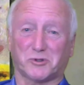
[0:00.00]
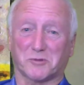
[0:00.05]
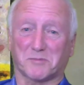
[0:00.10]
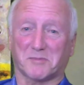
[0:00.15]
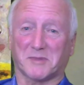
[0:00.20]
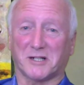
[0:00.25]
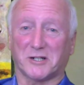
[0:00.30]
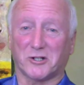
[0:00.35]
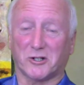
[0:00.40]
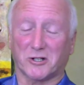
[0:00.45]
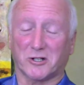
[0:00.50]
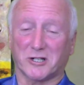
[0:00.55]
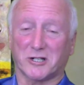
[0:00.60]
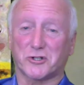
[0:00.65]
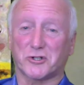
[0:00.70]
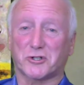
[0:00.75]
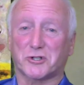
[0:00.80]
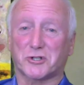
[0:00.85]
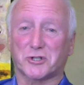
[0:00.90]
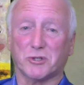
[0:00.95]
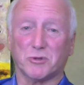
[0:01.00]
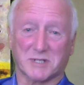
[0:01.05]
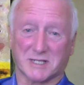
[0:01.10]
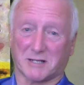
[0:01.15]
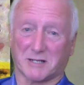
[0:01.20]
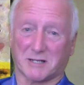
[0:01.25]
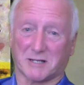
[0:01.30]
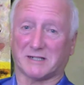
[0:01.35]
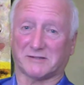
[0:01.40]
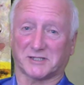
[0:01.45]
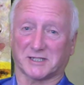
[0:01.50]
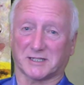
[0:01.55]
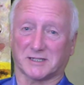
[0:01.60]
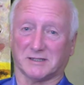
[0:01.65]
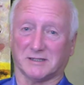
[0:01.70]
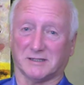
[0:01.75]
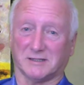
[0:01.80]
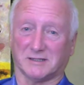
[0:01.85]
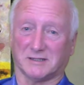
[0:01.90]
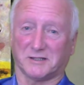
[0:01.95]
brought my knowledge to South
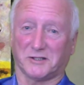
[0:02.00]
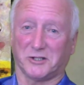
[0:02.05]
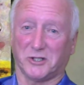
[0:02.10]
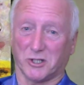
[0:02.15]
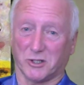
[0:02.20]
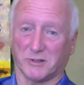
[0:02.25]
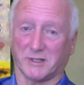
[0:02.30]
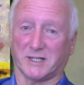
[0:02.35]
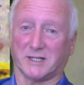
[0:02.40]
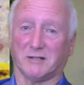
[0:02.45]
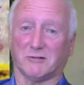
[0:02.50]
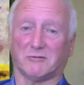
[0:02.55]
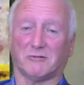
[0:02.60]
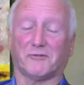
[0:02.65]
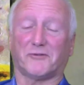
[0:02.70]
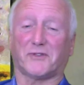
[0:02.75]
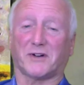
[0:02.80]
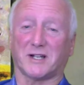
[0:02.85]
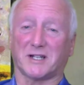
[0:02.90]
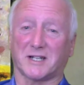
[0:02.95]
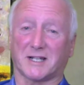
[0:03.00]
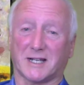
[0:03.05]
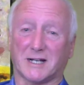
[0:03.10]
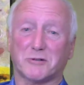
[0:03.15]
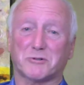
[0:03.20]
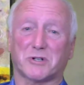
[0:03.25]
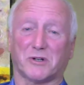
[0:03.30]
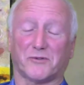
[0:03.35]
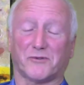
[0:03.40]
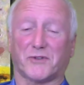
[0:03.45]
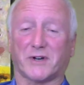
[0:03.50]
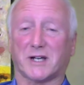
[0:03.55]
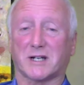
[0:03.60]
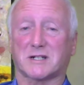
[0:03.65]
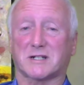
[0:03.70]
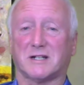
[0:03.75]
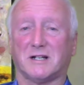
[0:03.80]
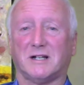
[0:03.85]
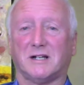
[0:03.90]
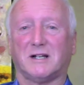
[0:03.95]
Africa, knowing or finding out in
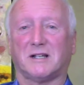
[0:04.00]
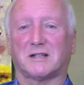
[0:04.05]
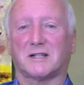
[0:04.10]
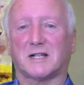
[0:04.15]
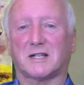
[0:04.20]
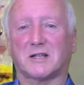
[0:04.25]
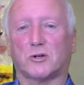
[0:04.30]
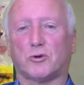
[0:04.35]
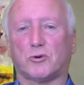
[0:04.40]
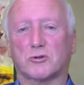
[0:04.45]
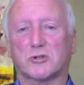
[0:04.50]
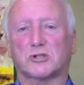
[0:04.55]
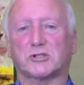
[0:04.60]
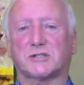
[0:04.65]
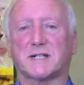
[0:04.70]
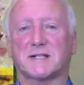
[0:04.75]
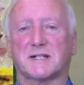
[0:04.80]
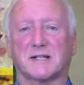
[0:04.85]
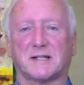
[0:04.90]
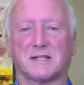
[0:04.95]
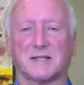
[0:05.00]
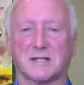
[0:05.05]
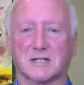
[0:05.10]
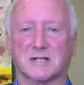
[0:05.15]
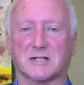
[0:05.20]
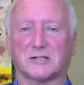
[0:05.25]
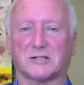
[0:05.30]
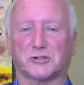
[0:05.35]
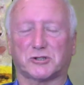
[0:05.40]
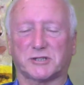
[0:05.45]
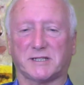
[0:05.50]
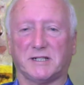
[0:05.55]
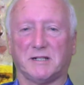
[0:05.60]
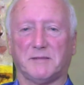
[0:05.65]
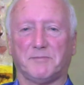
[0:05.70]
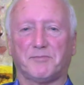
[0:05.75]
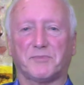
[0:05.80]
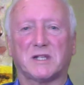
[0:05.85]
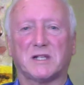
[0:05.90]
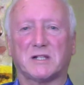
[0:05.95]
fact that the horse racing in this country
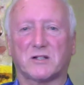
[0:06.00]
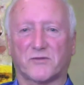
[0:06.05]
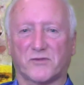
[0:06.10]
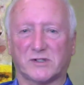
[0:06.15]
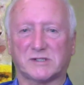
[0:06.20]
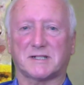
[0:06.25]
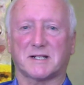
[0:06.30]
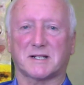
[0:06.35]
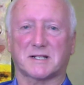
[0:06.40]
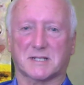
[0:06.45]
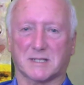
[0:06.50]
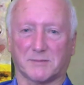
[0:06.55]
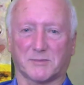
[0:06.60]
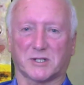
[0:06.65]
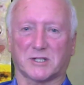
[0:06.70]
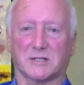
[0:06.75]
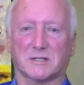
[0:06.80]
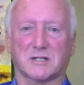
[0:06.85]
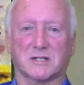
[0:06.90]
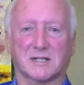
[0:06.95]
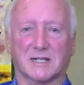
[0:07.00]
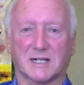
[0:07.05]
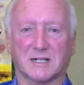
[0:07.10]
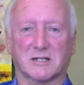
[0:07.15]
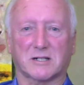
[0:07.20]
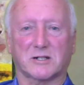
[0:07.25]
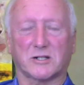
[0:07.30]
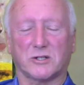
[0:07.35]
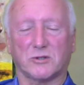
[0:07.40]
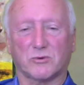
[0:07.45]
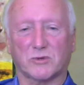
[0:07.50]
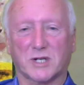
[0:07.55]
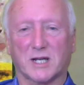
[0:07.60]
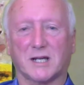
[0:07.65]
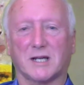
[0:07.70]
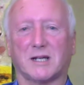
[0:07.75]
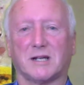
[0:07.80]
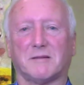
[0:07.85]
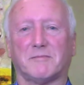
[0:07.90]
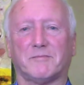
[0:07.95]
is very similar to that of the
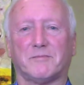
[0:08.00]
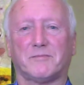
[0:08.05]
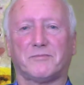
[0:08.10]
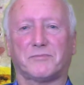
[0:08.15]
UK.